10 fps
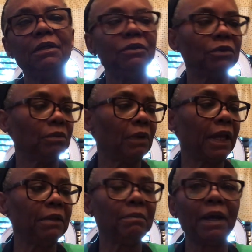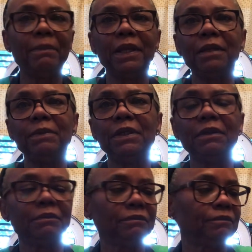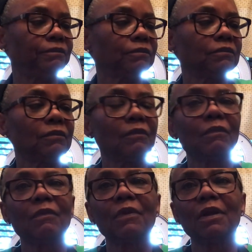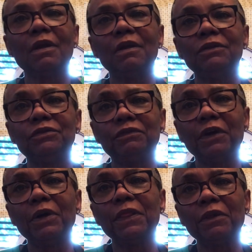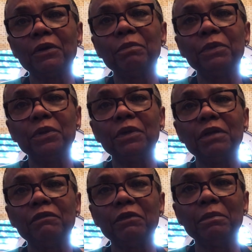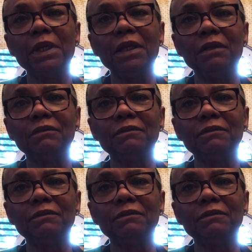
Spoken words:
You're right, my baby. It's very therapeutic for me.